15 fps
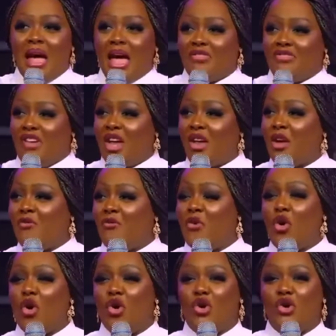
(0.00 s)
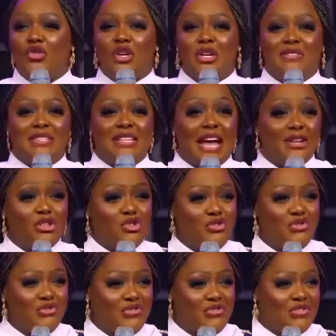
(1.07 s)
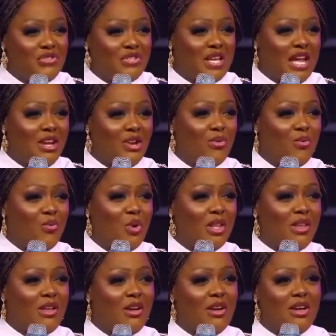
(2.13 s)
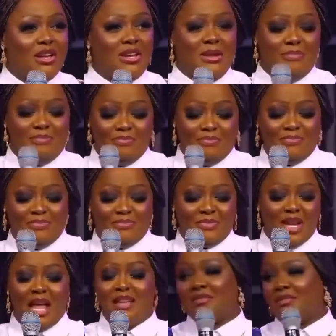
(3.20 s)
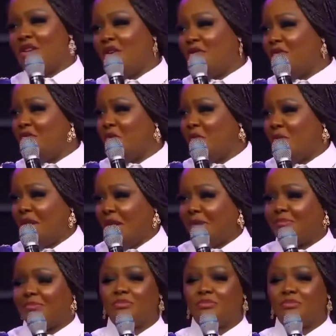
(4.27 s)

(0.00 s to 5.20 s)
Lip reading: I thank God for all the titles and what God has done for me.